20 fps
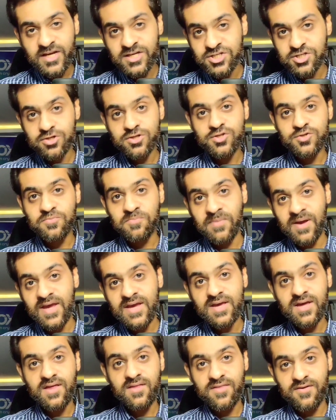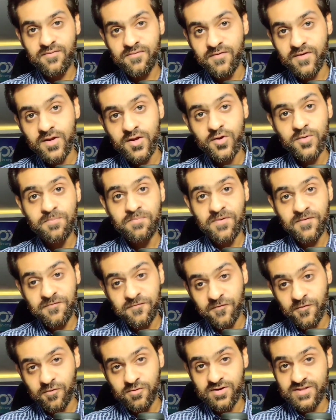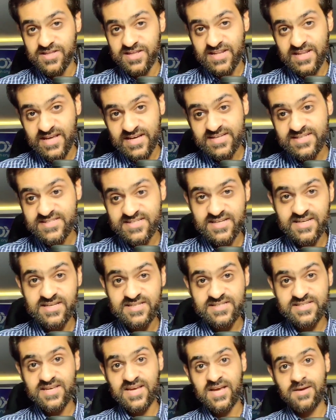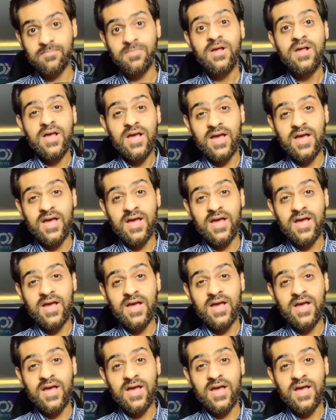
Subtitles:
sure to make the video before the next exam,